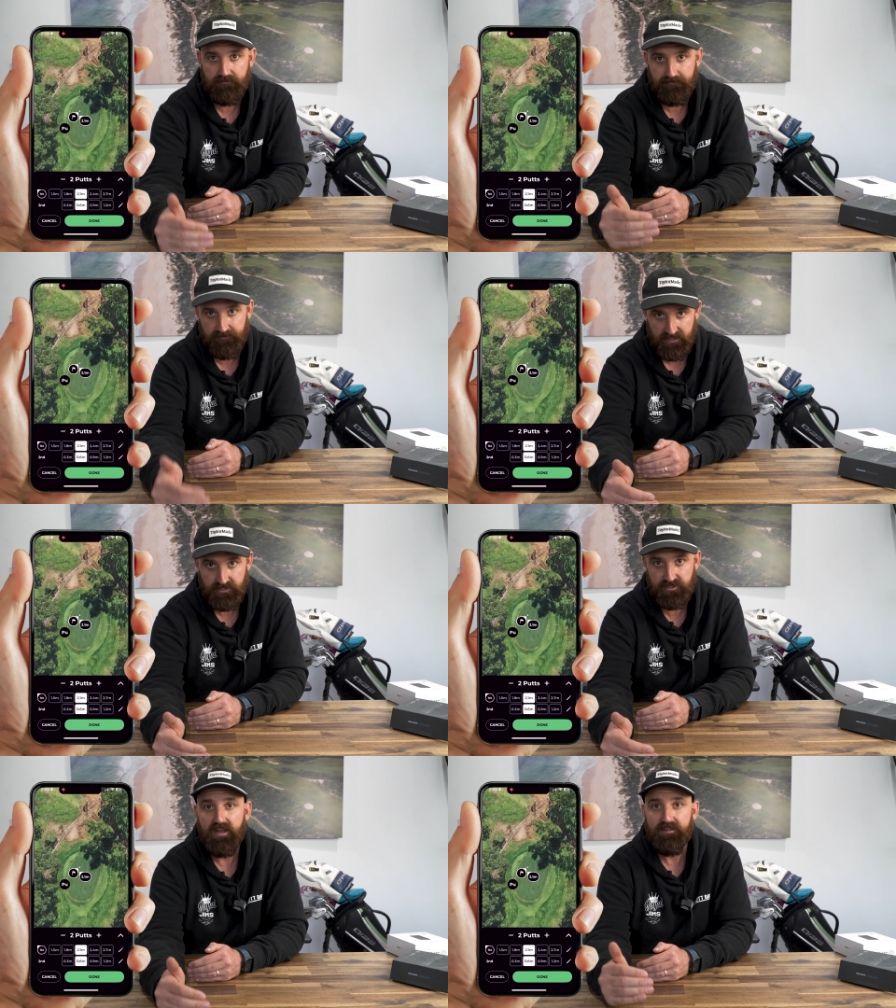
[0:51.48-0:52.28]

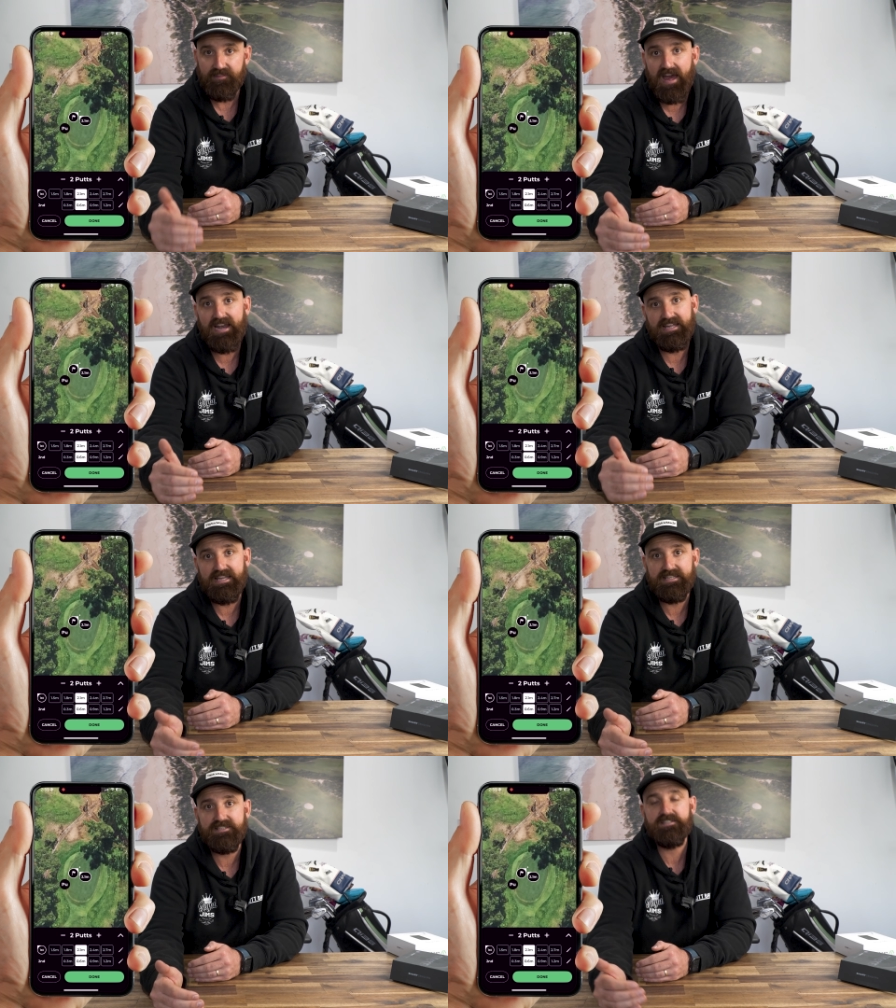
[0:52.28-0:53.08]
finished. That
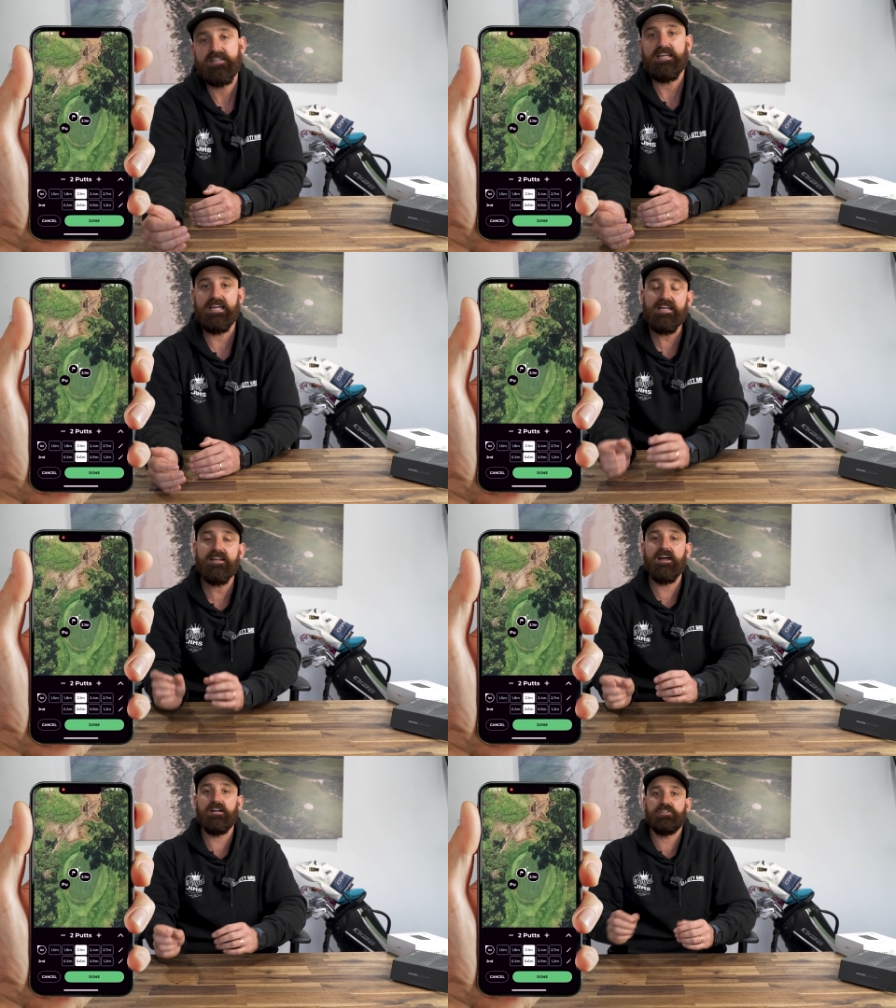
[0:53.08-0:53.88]
is, in a
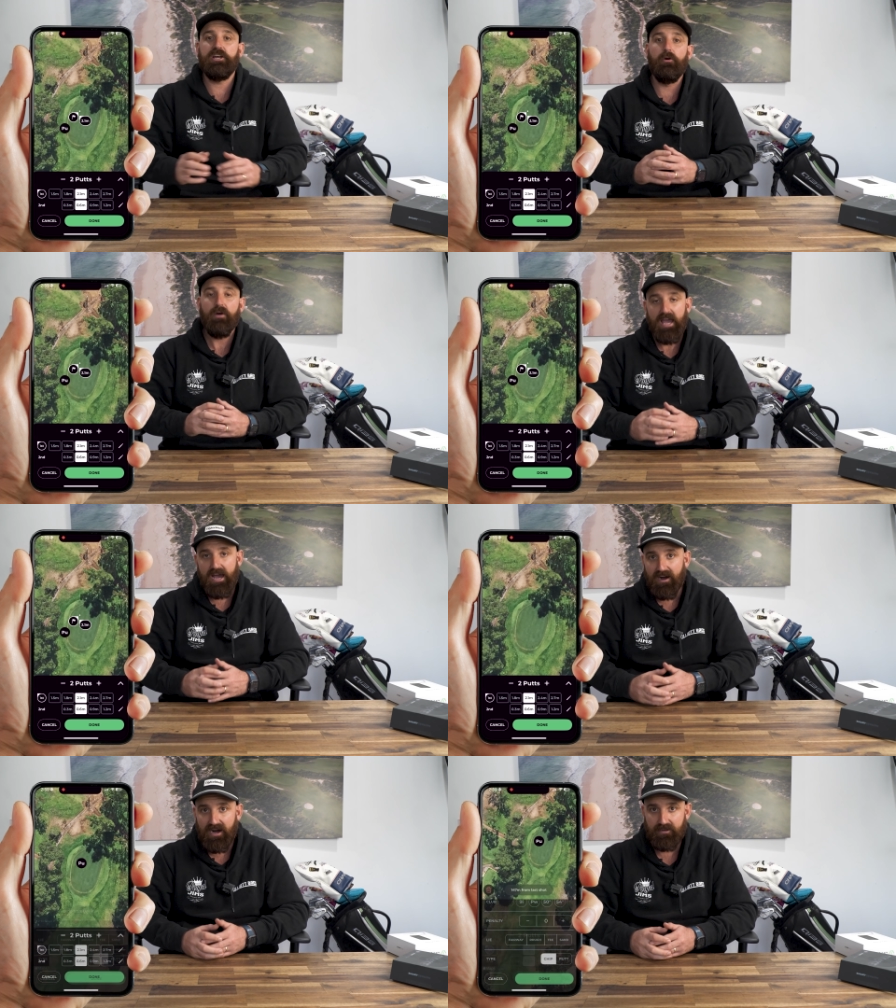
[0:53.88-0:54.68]
nutshell,
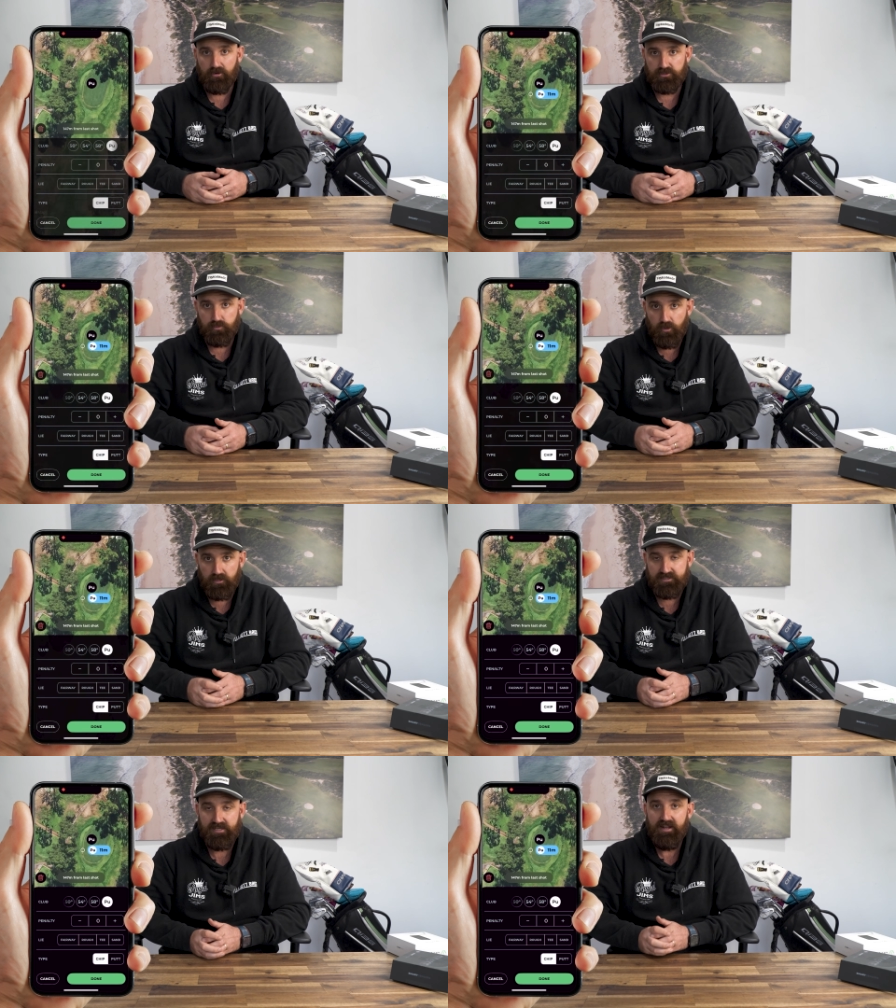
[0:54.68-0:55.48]
how Arccos
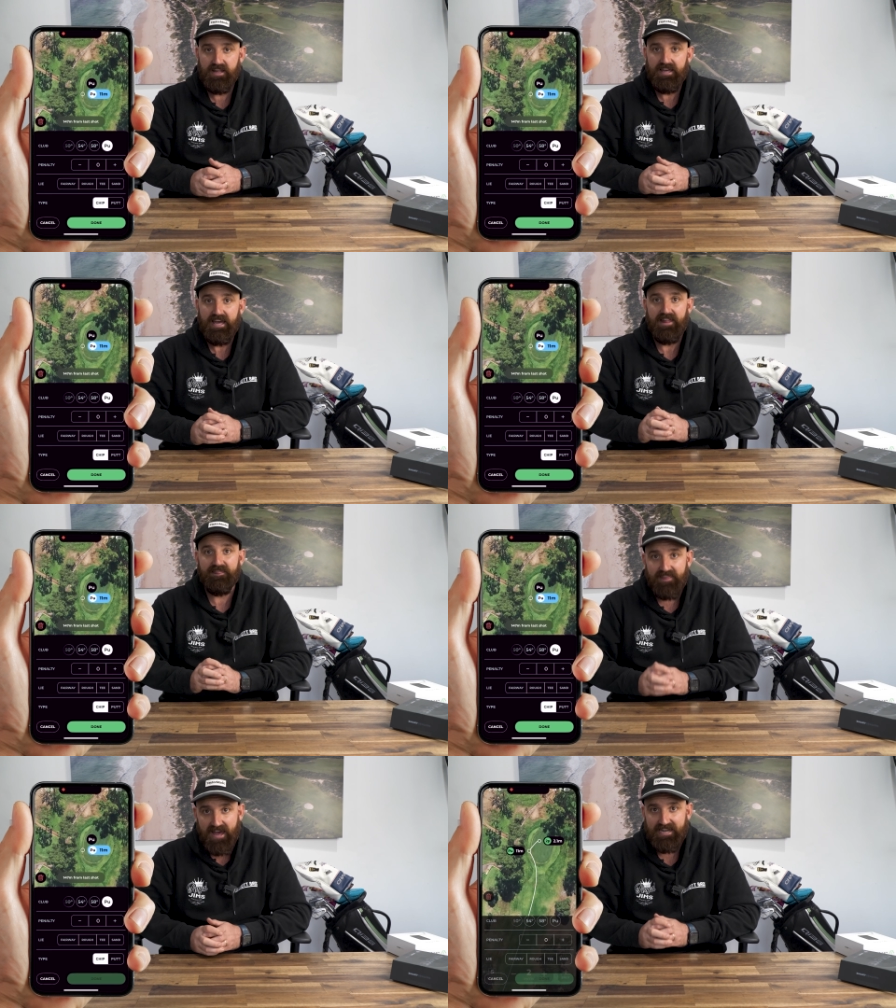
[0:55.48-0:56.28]
works. And
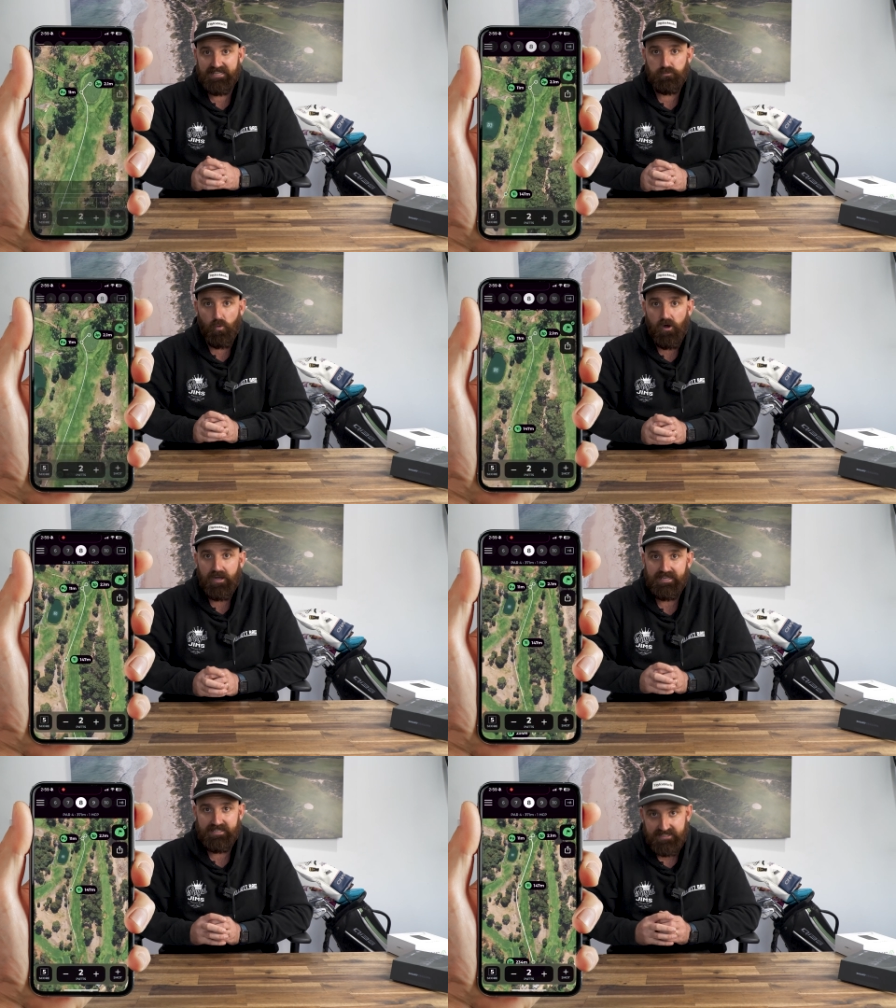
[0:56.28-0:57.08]
that is why
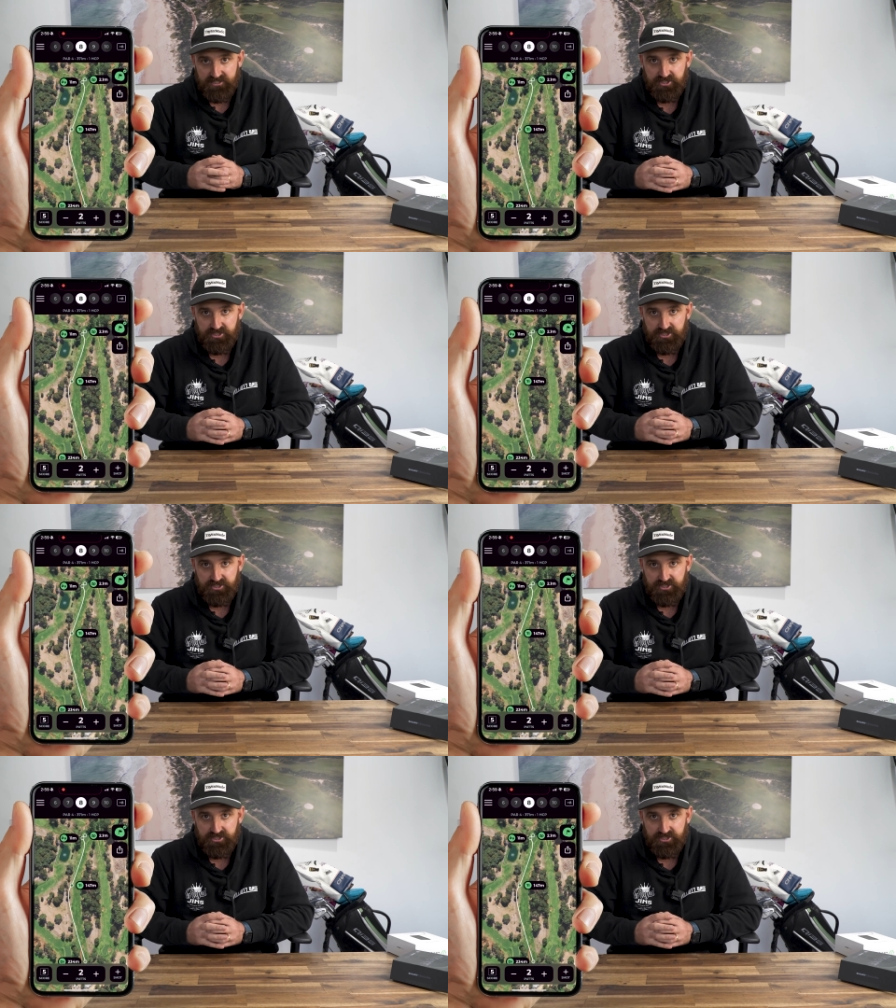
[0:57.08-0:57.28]
it is